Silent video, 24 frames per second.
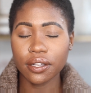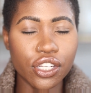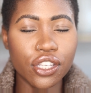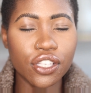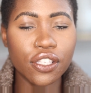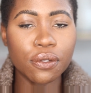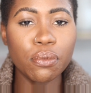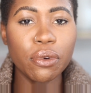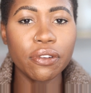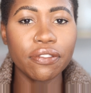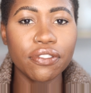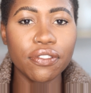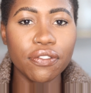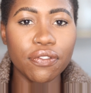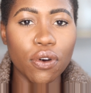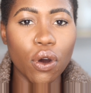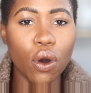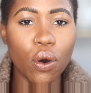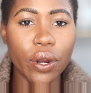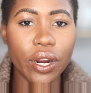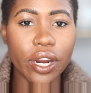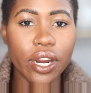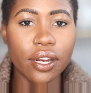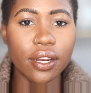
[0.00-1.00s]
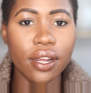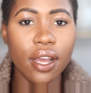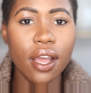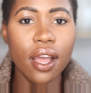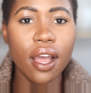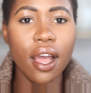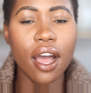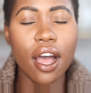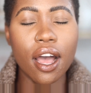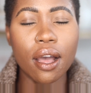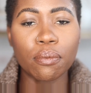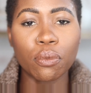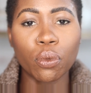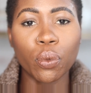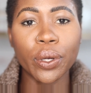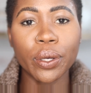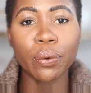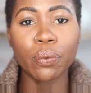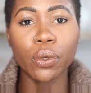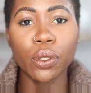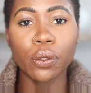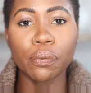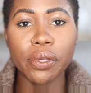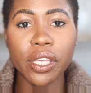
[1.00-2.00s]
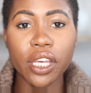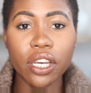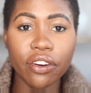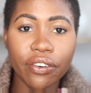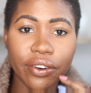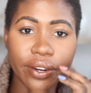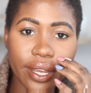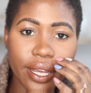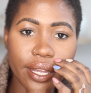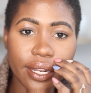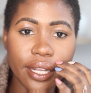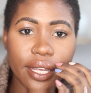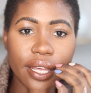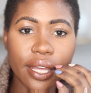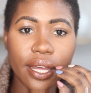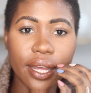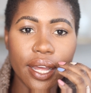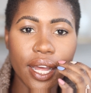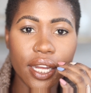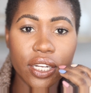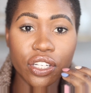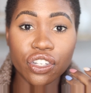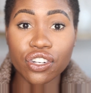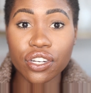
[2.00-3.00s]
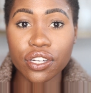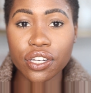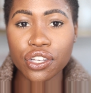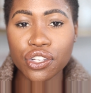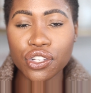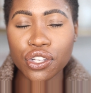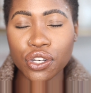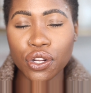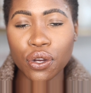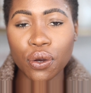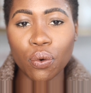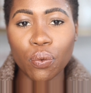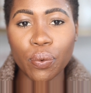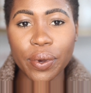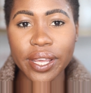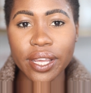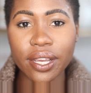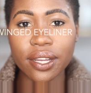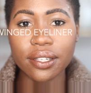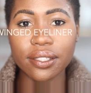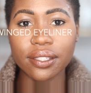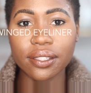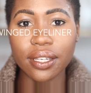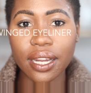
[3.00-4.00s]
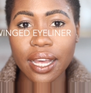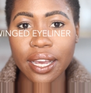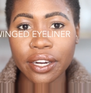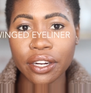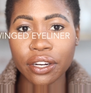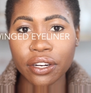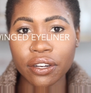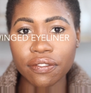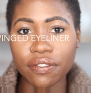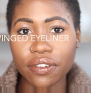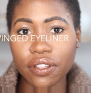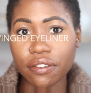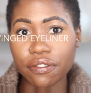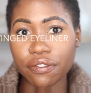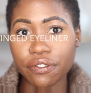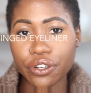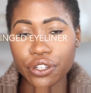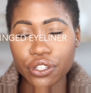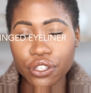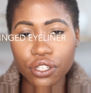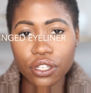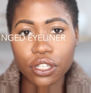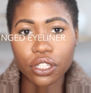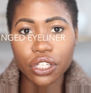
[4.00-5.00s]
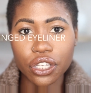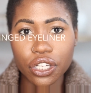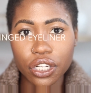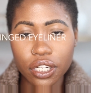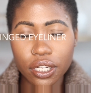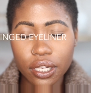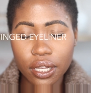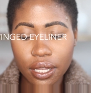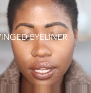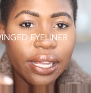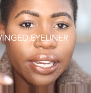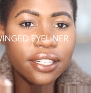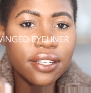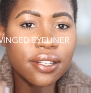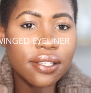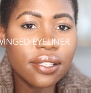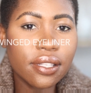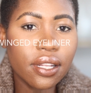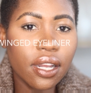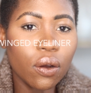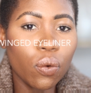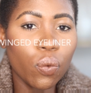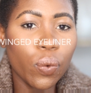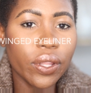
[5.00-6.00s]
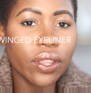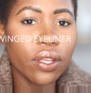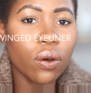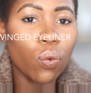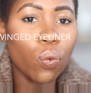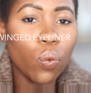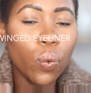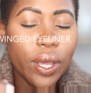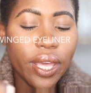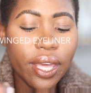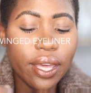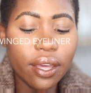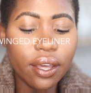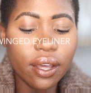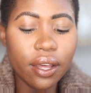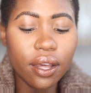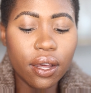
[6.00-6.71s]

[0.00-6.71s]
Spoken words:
Just moved forward, we will be creating a traditional winged liner for the first look. I like to start with a wing